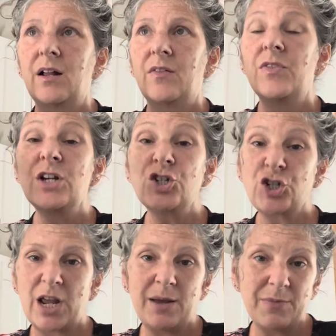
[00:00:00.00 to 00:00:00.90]
the
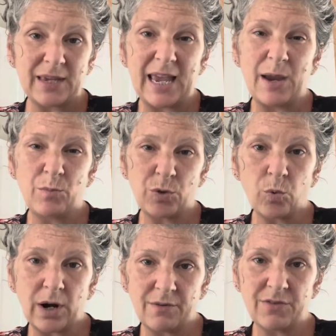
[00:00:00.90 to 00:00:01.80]
shame that came with
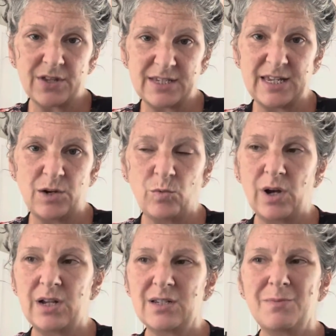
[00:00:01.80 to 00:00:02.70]
whatever the sin
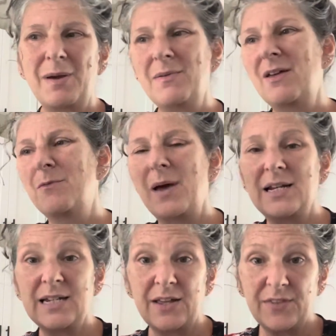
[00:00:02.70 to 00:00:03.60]
was. Maybe they have a bad
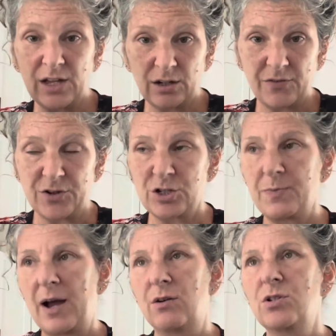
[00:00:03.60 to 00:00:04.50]
day and they yelled at their
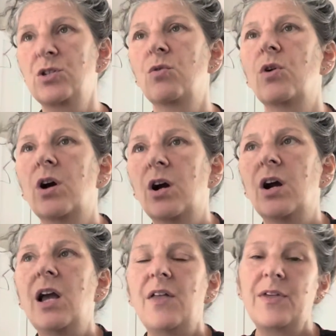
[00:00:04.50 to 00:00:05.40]
spouse, or
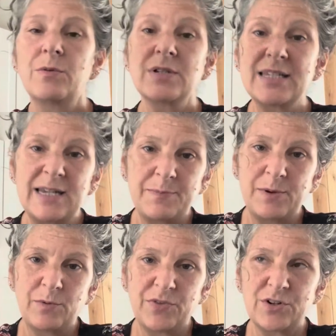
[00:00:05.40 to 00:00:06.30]
they were snippy
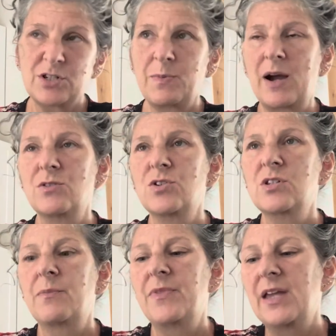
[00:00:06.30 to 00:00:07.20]
with their spouse or
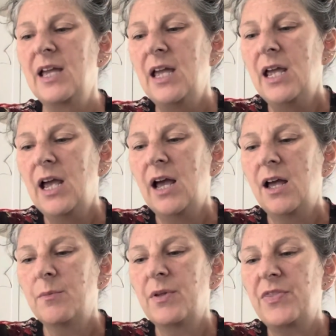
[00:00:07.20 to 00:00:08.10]
something.
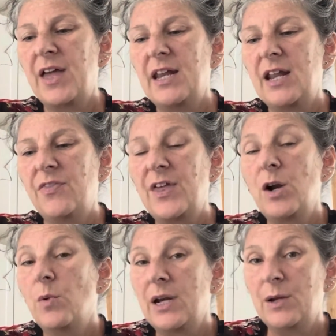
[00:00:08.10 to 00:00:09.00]
But then they
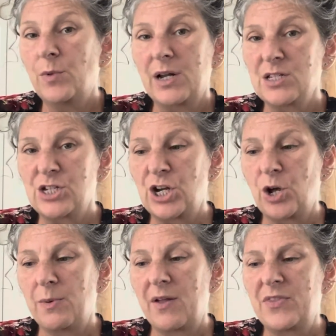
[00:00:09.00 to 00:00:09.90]
don't want anyone else to know
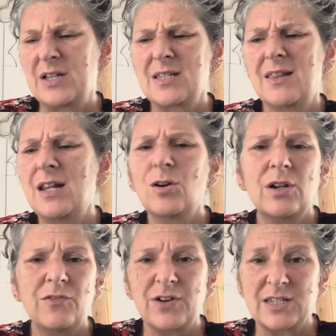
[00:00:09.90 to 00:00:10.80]
about this, and they don't
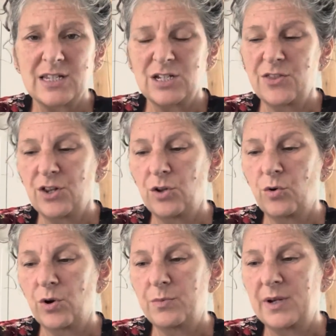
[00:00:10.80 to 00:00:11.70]
confess it to the
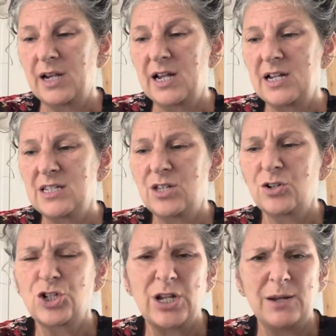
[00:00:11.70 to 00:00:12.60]
Lord because they're
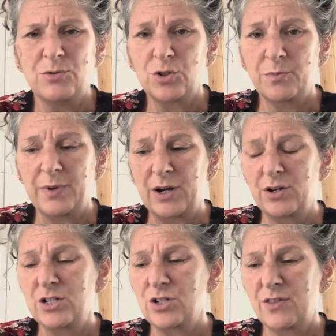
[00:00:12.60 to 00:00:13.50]
ashamed or
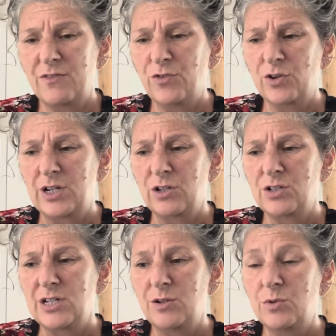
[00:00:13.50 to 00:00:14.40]
embarrassed, or they feel
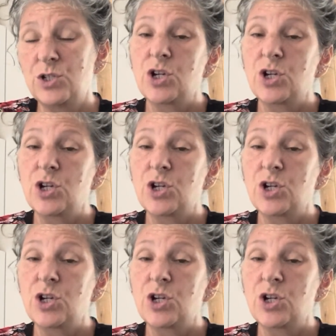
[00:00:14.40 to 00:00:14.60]
guilty, which,